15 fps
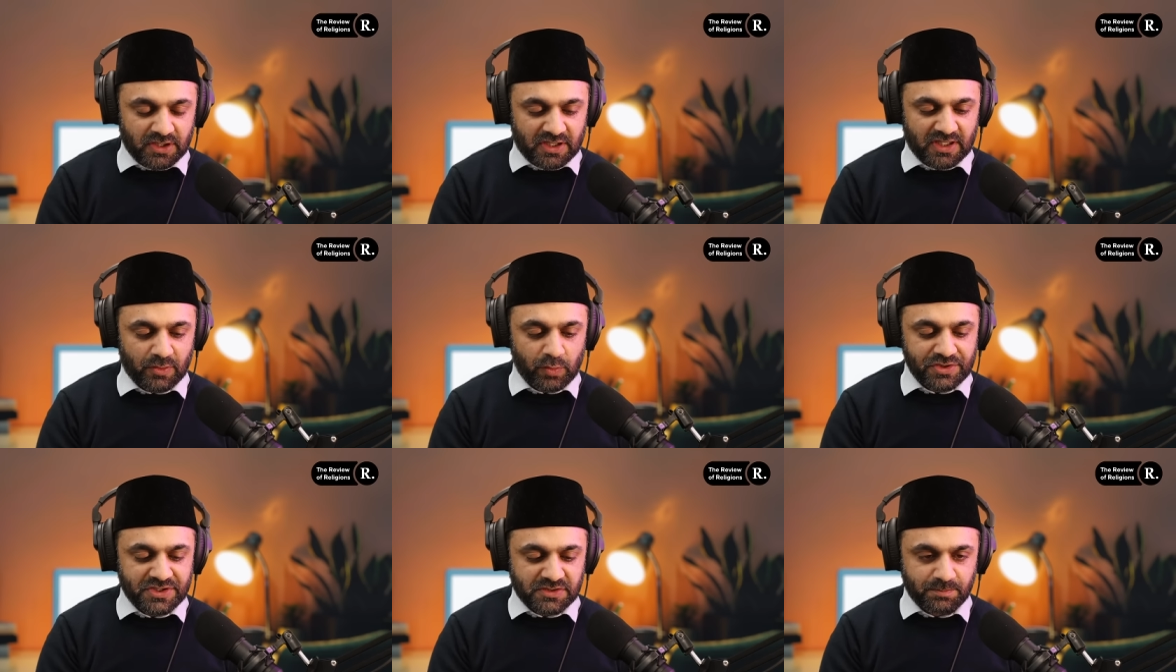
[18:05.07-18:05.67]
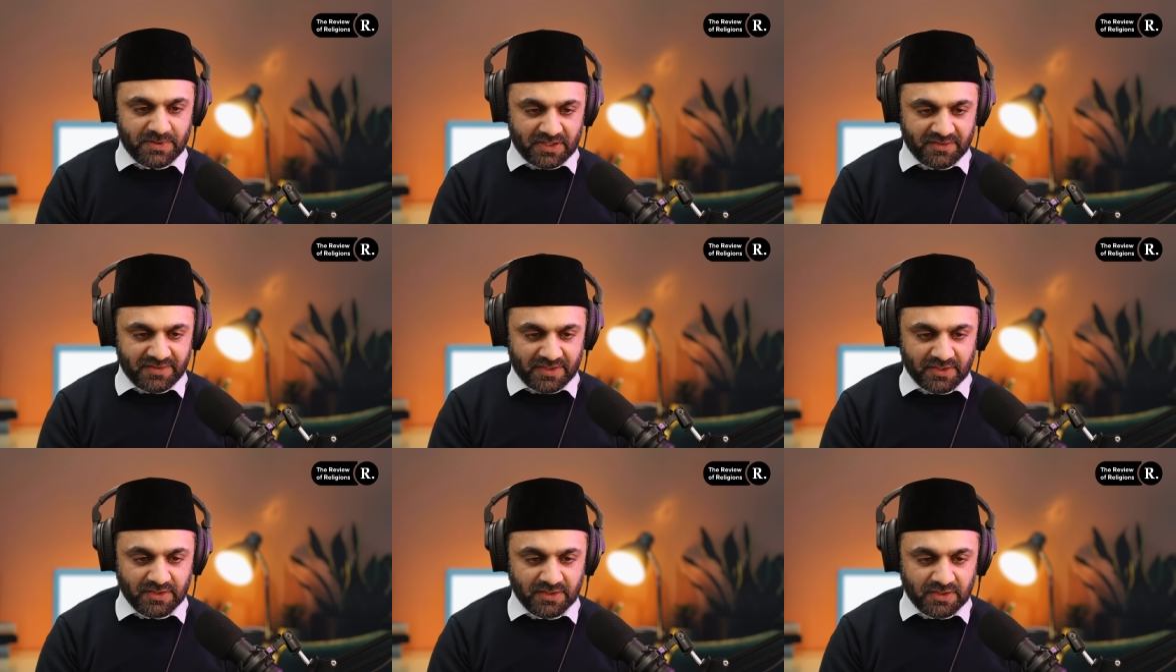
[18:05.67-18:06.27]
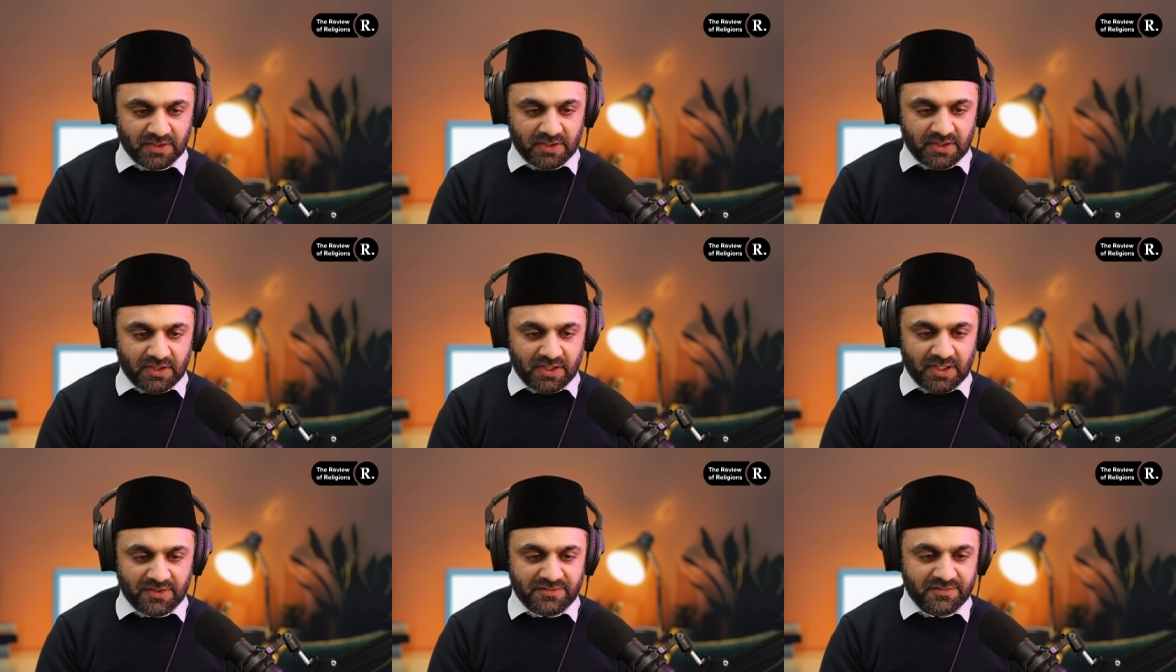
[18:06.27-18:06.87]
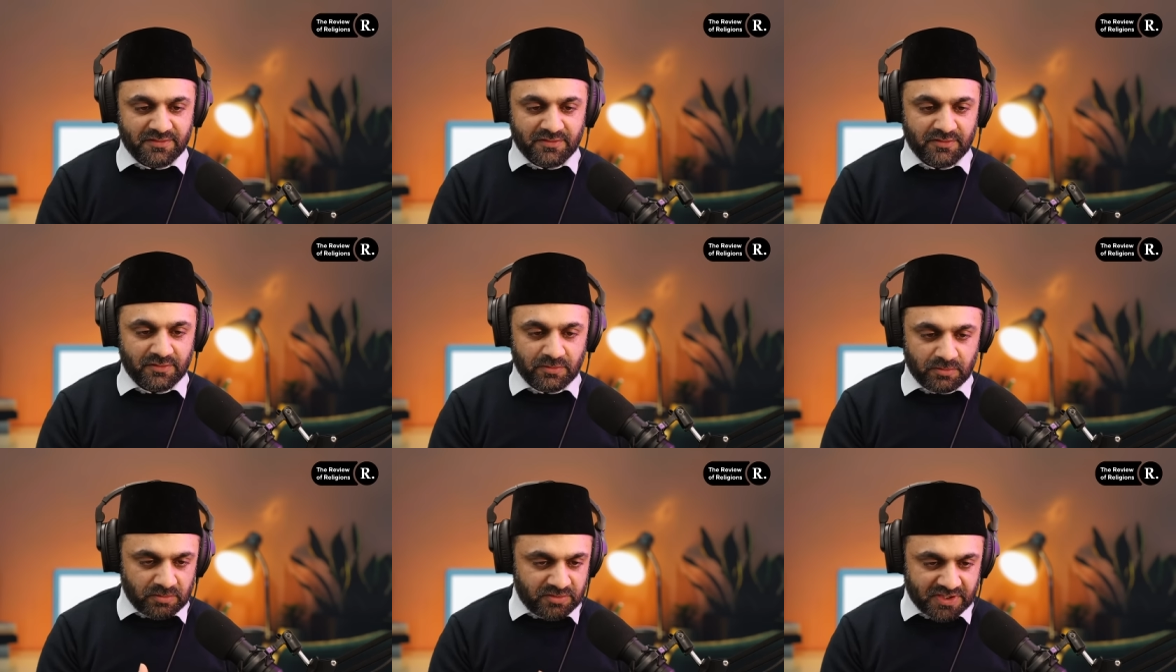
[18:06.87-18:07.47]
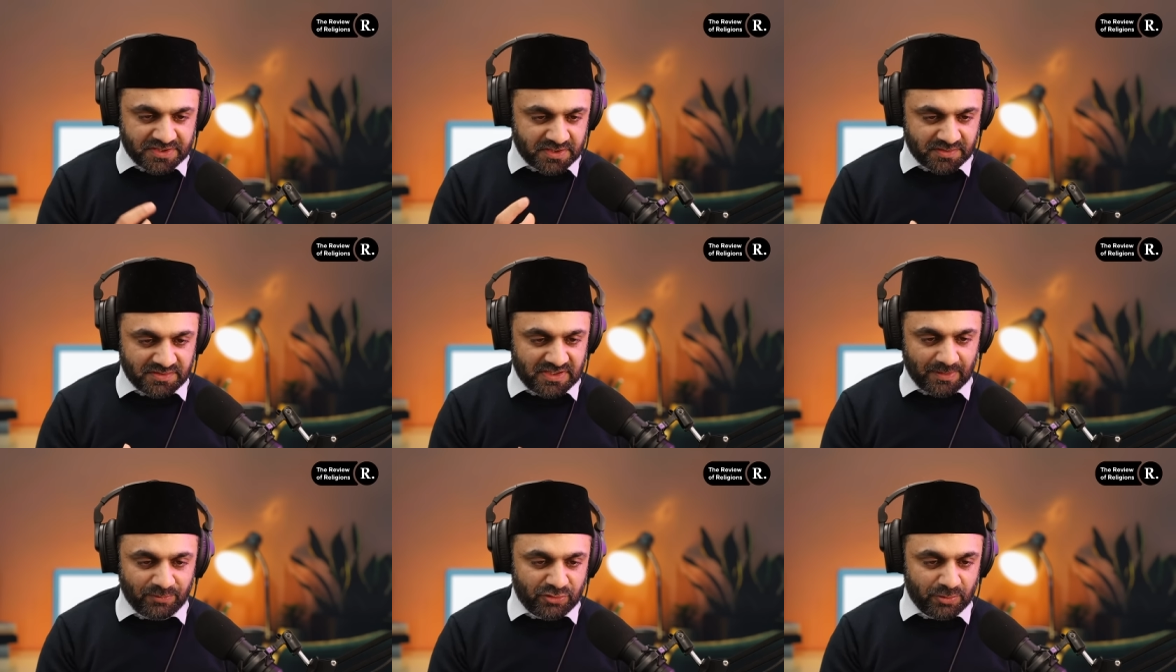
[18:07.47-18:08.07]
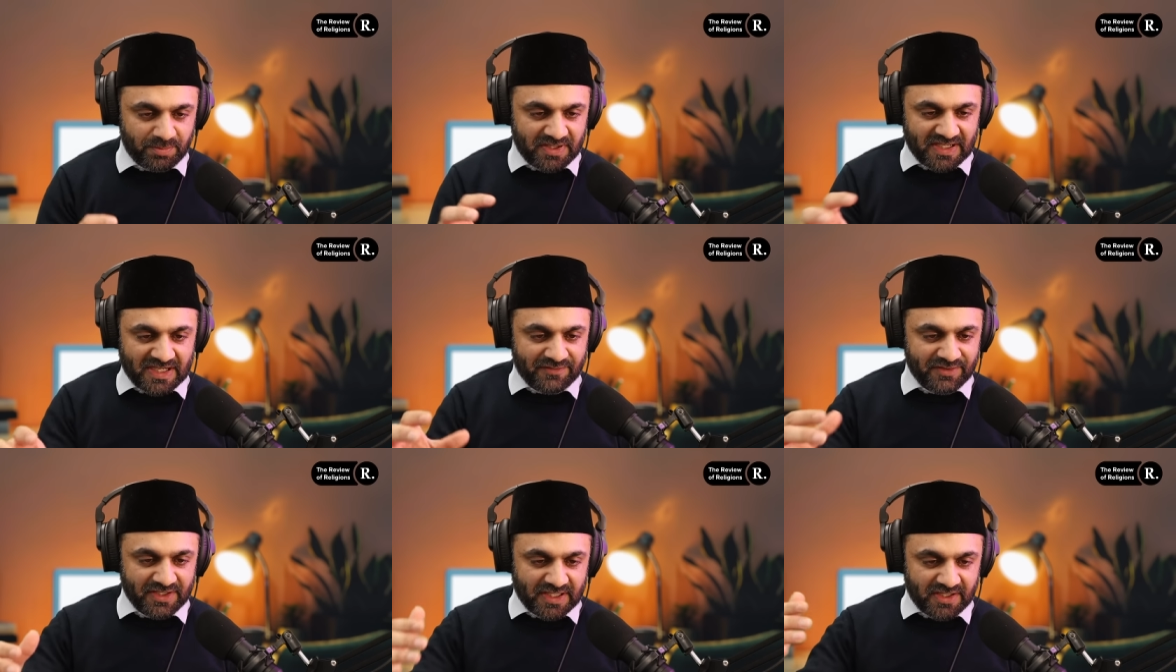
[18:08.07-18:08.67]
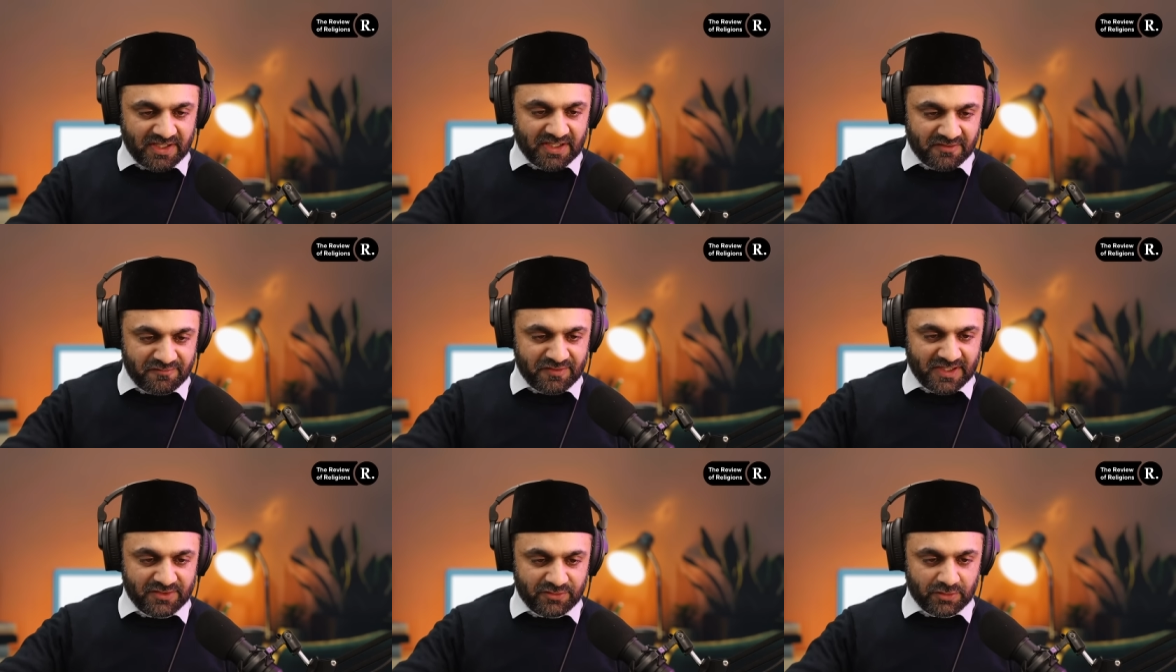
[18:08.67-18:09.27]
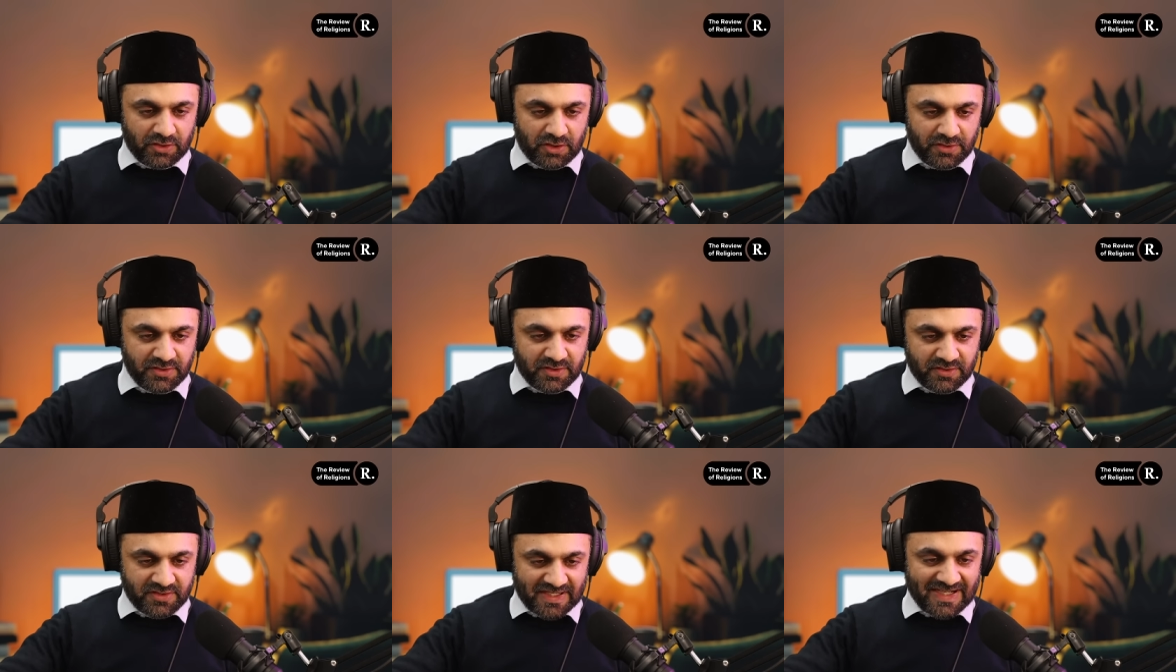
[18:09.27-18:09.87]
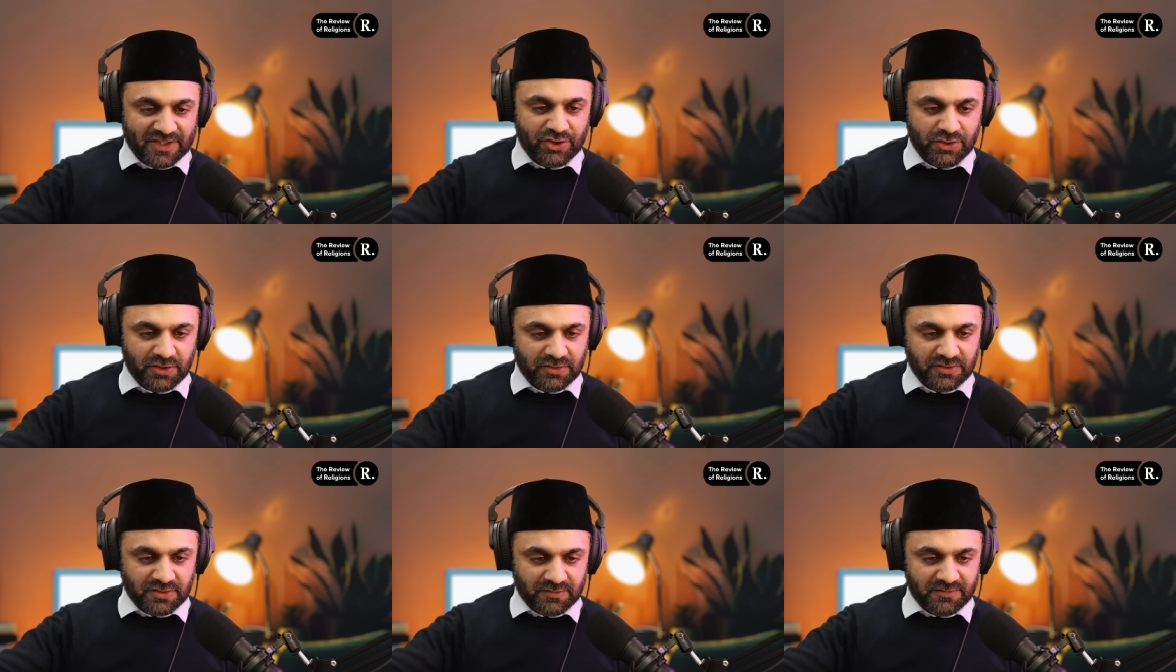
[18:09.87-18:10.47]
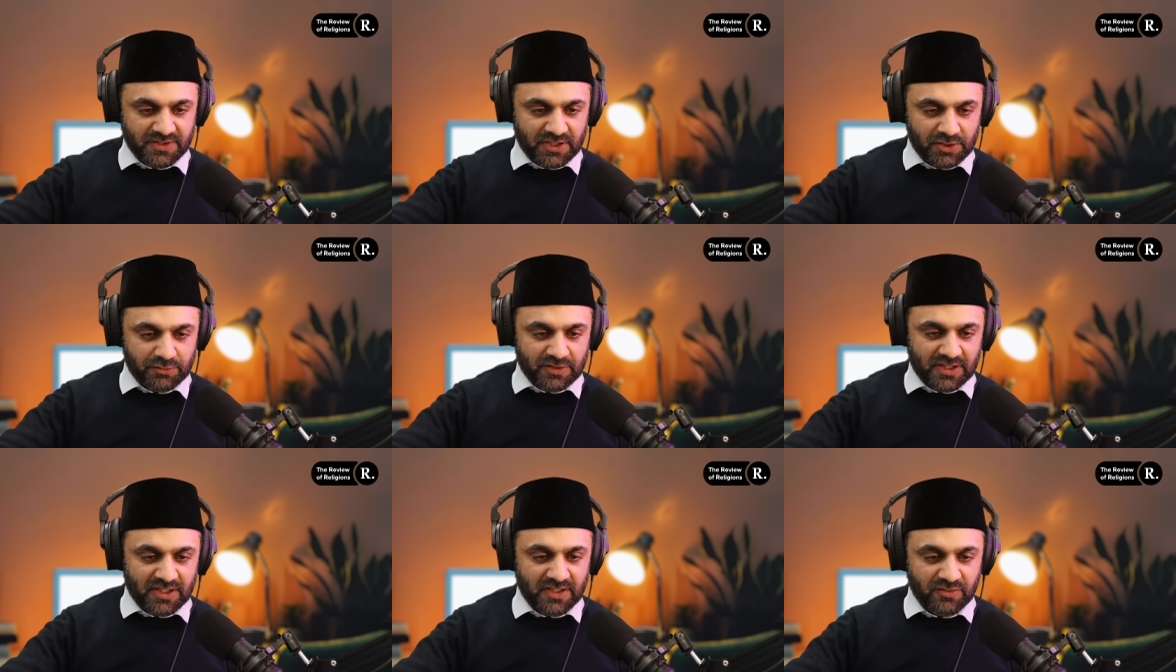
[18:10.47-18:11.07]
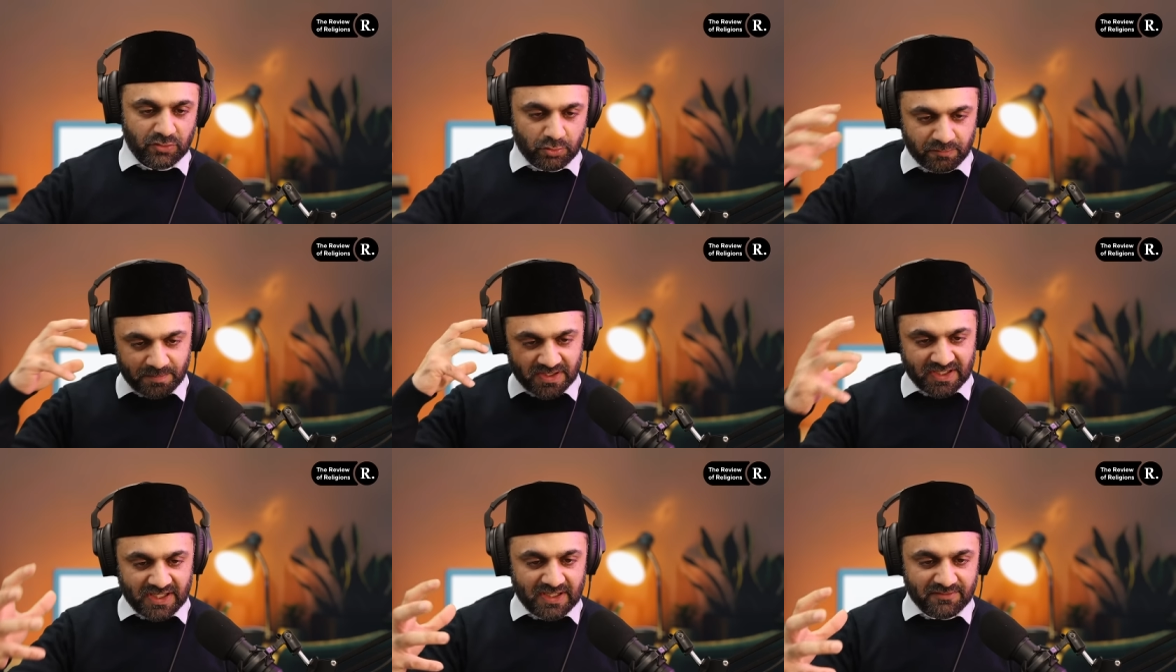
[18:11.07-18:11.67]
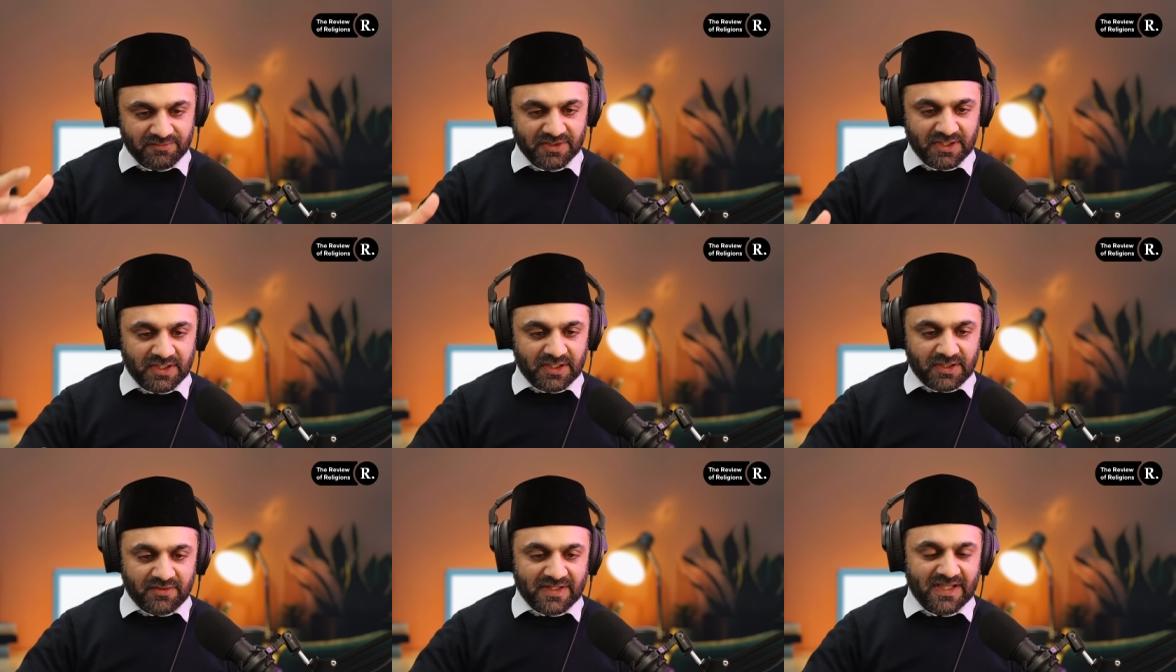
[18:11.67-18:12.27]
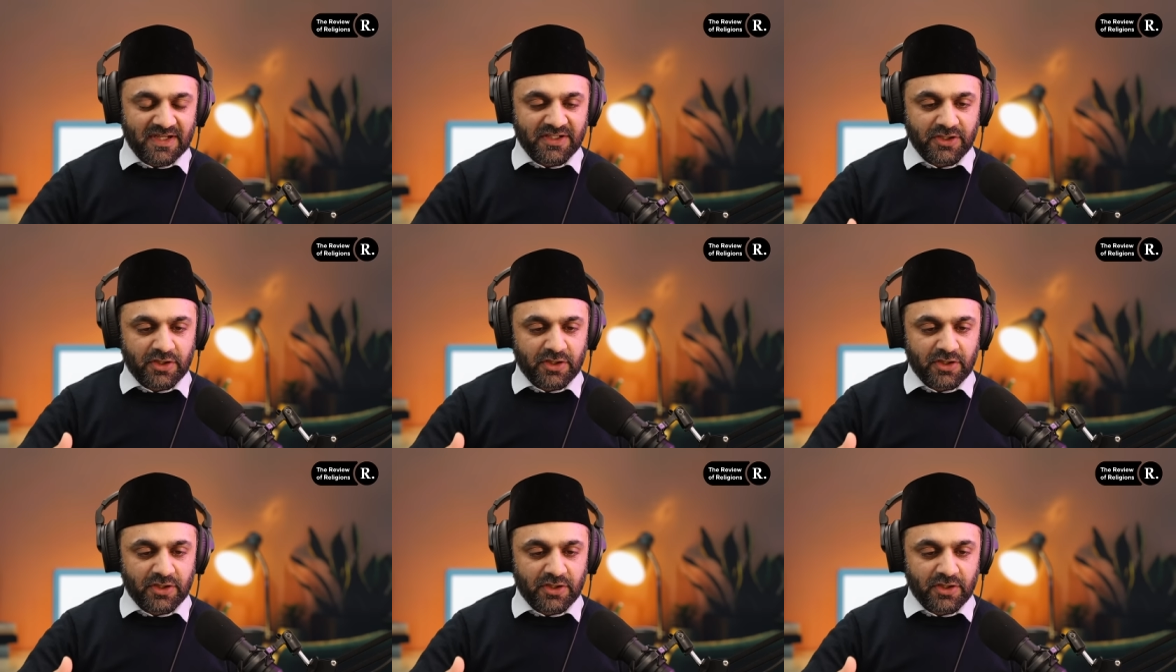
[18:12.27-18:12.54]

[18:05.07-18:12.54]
uh, which is building, it doesn't seem to be having any effect on the actions of the Israelis who believe that.